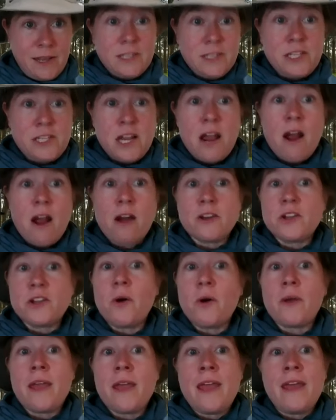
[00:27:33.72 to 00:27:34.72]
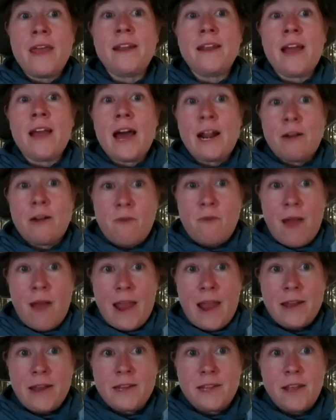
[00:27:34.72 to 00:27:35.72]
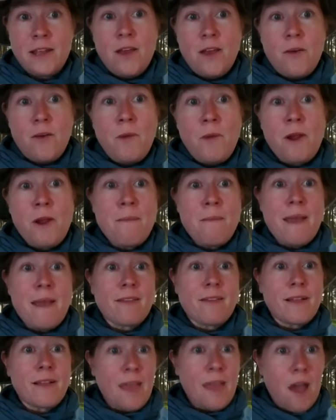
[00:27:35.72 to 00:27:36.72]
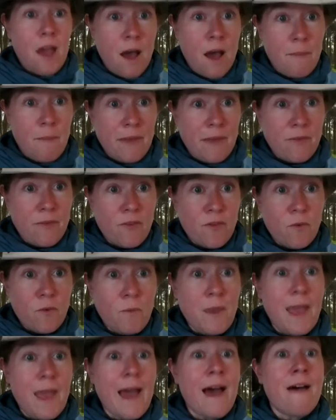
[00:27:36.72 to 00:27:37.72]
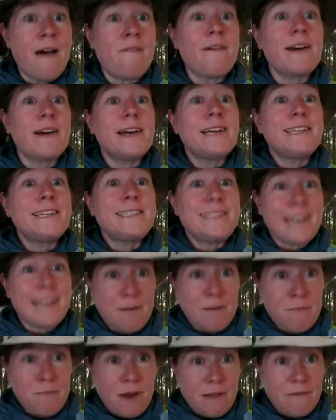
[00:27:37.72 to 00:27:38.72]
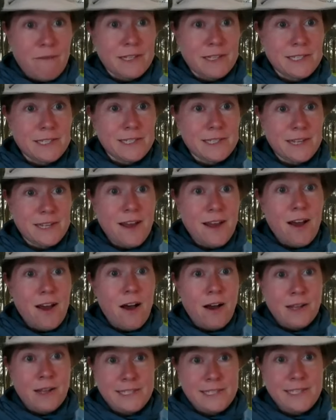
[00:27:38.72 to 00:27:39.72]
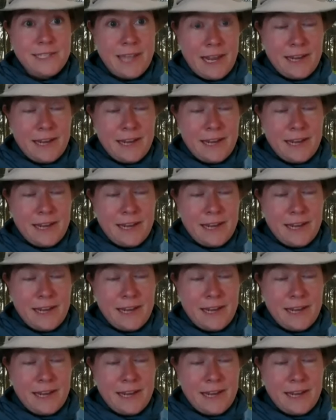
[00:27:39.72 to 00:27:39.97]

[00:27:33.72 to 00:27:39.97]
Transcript: J.R.R. Tolkien got it right. We are basically hobbits. We have second breakfast on Saturday.